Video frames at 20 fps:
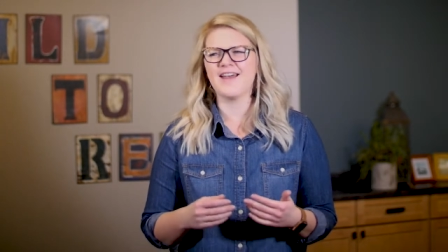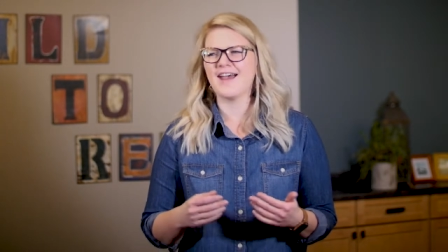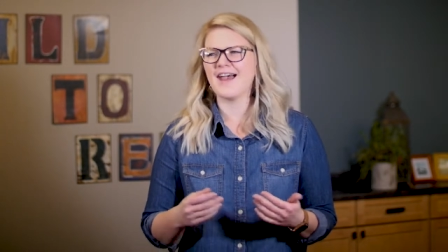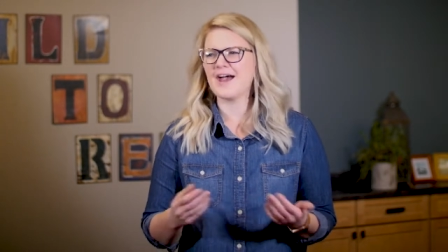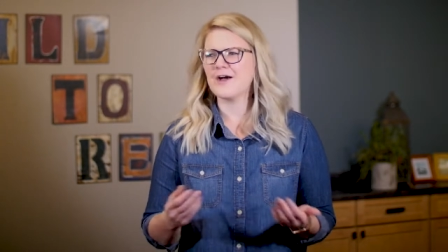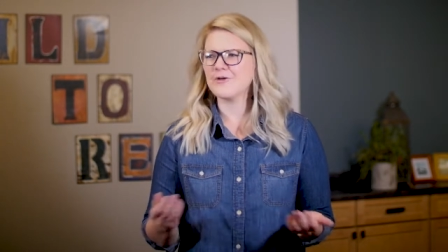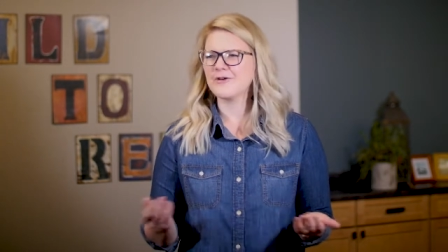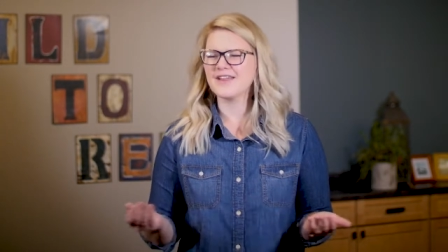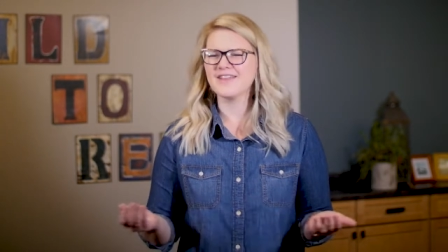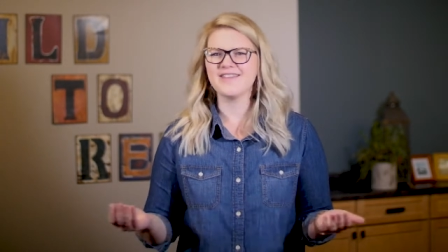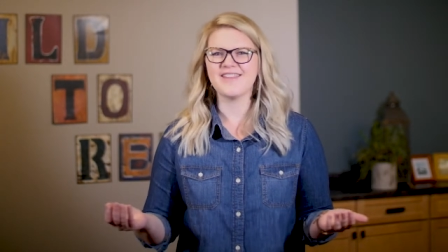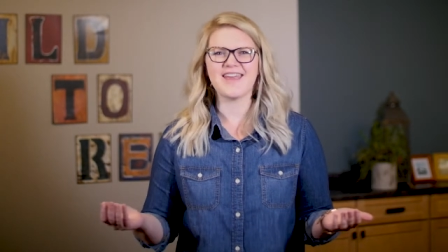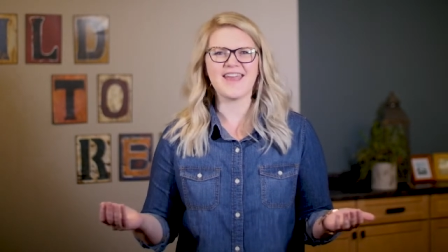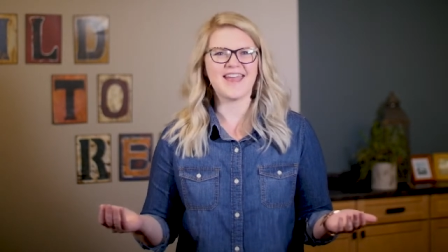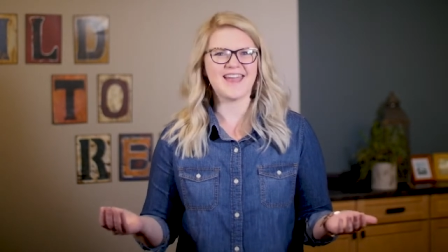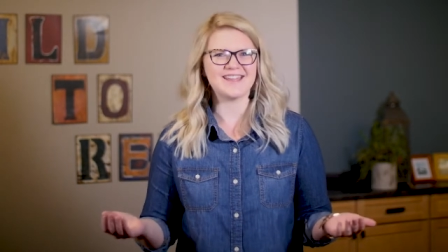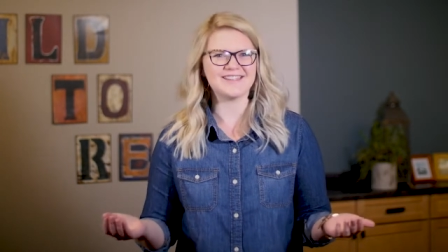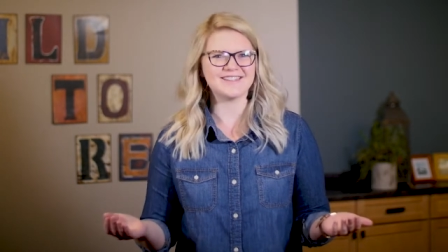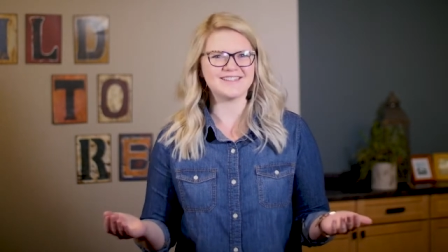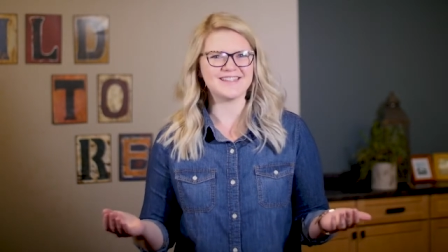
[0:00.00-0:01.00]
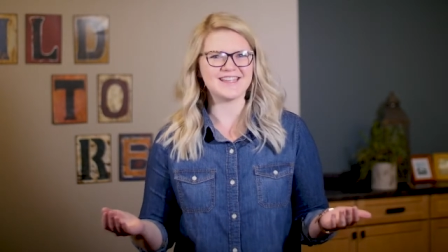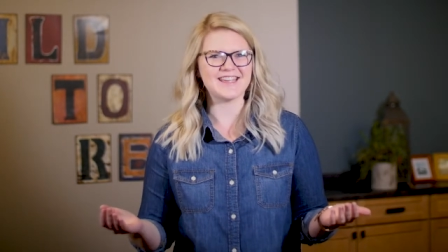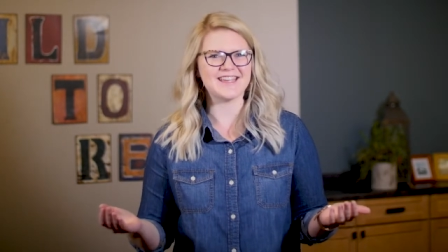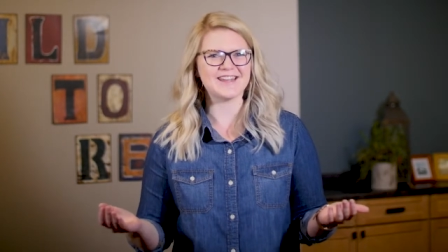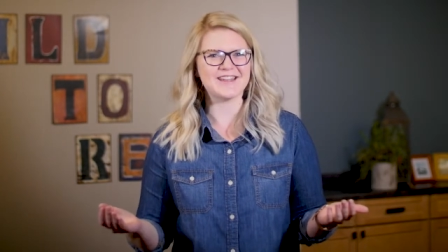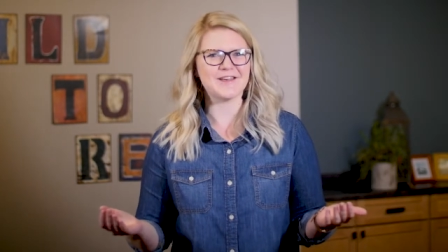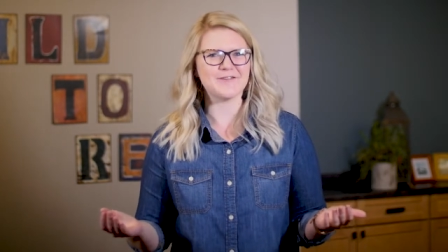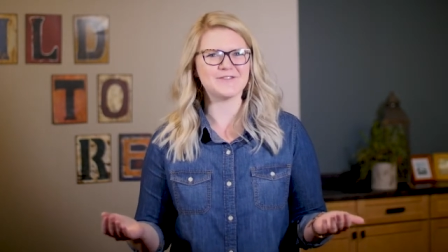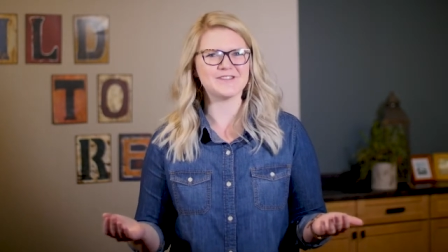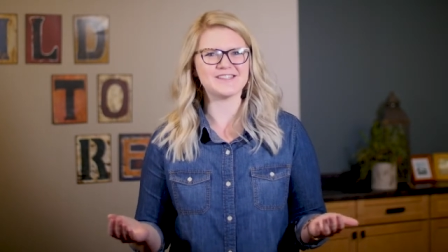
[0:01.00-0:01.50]
how can the
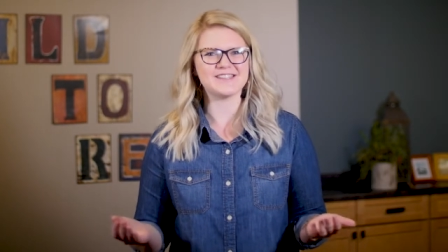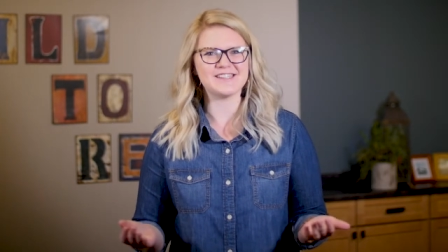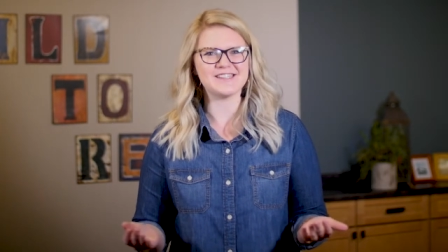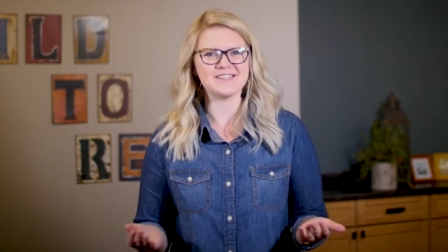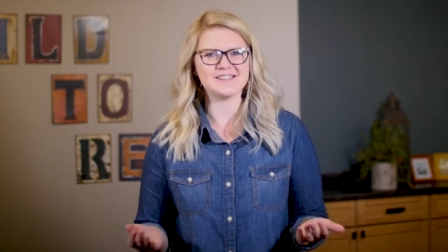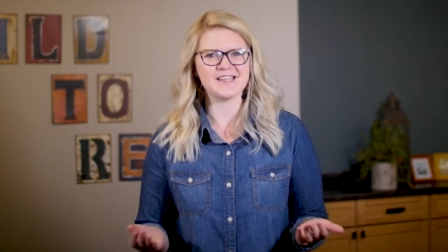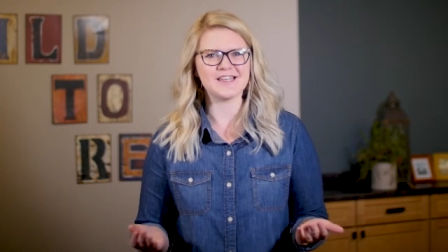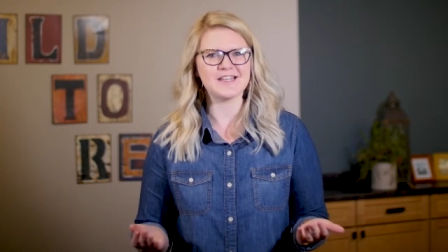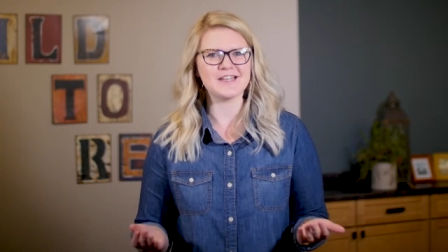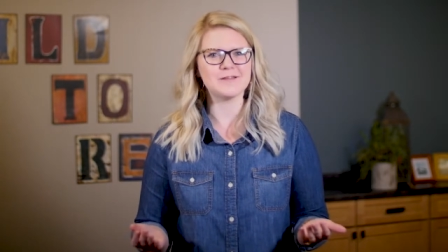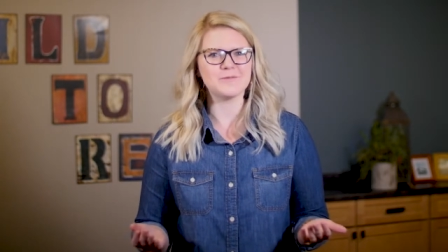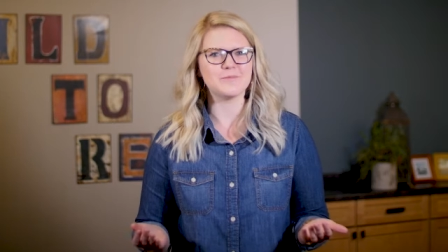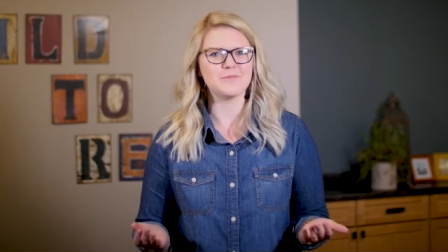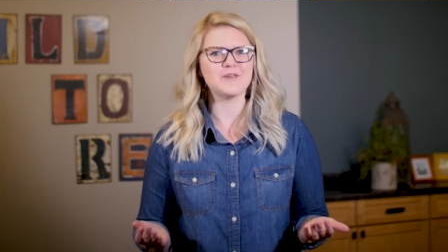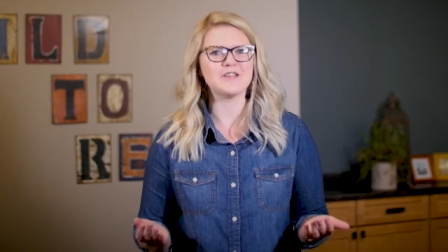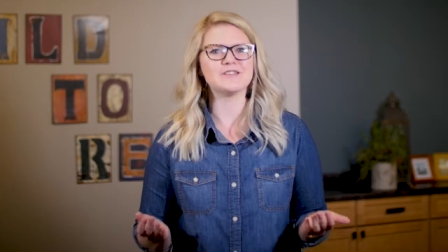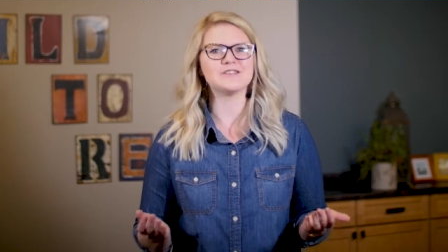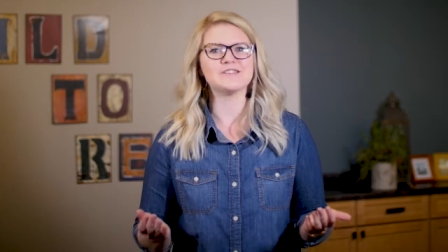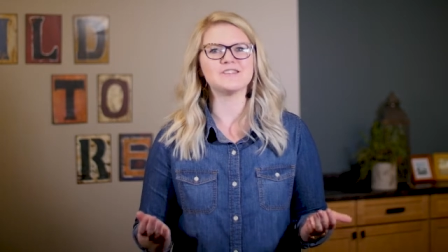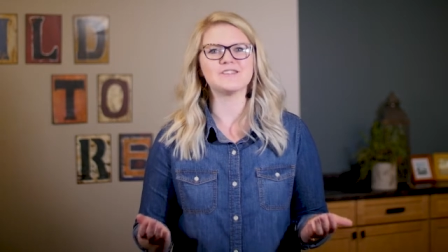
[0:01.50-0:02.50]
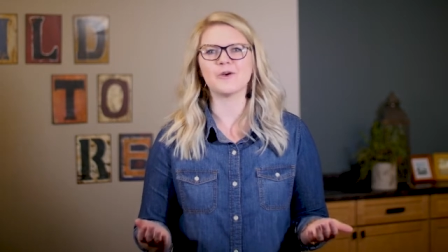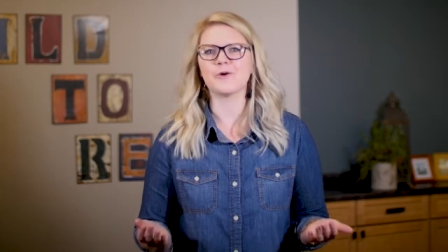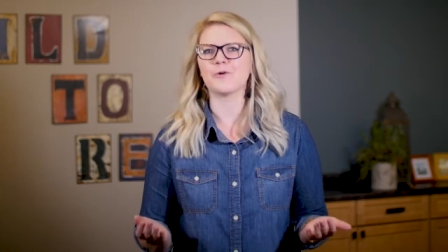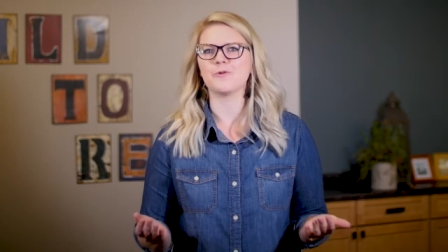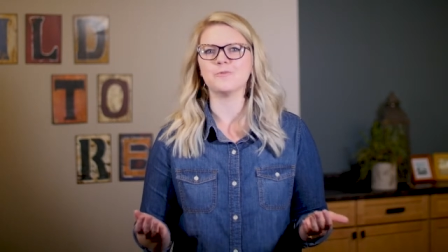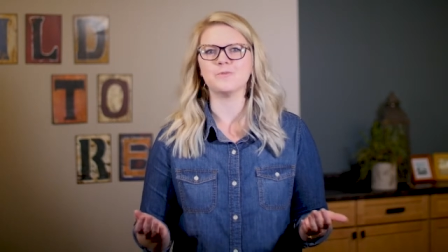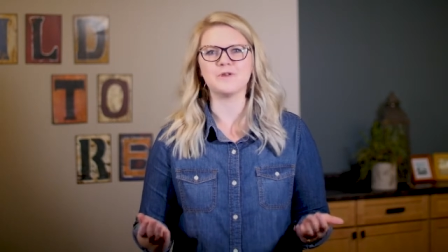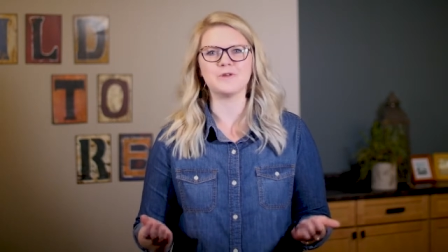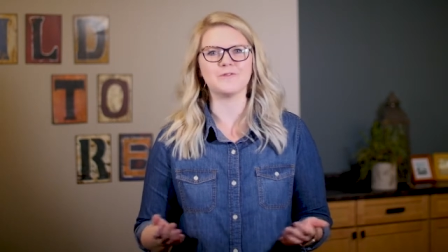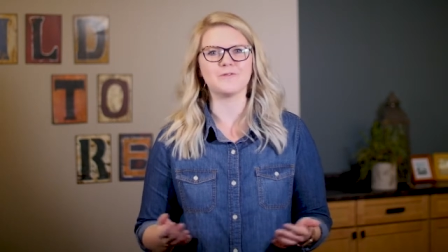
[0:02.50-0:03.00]
ending of a season be
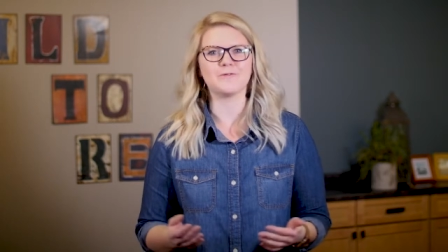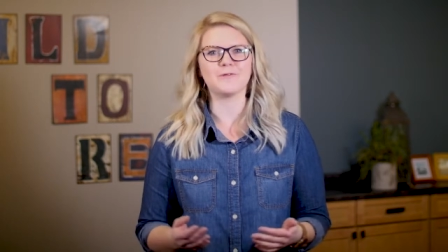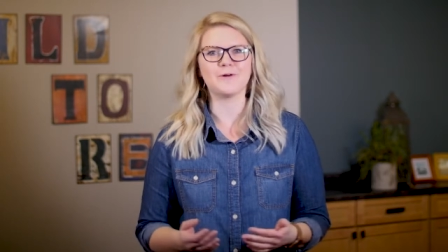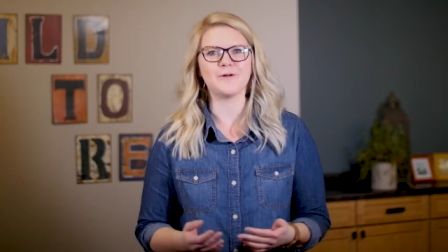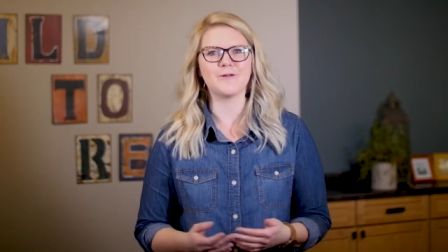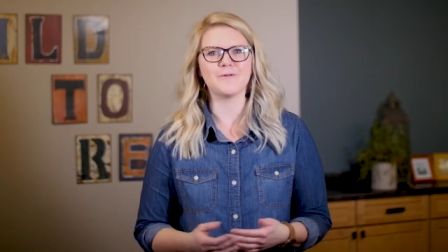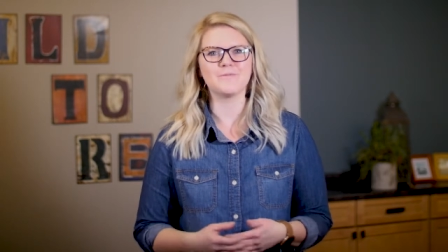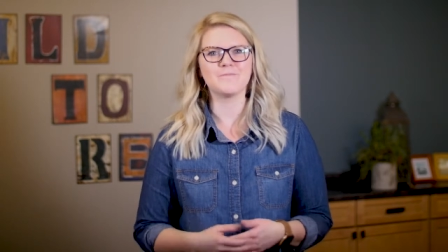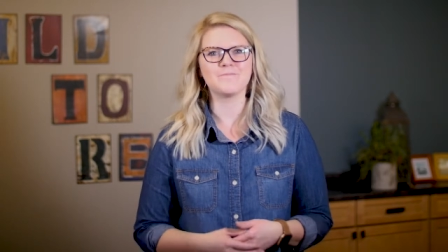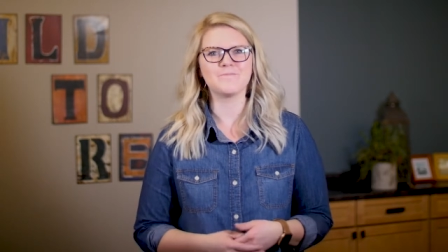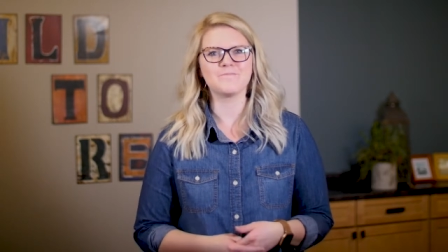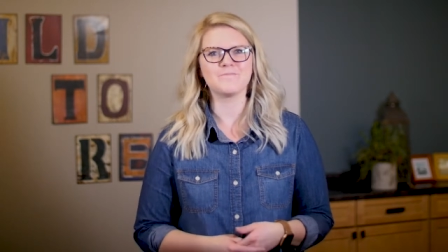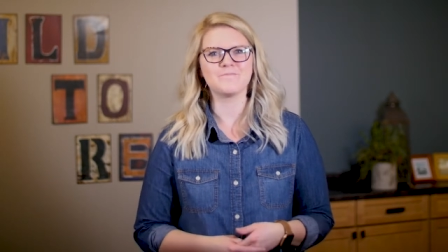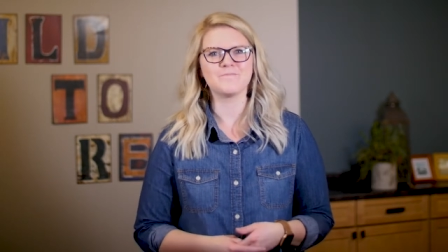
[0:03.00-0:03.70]
so beautiful?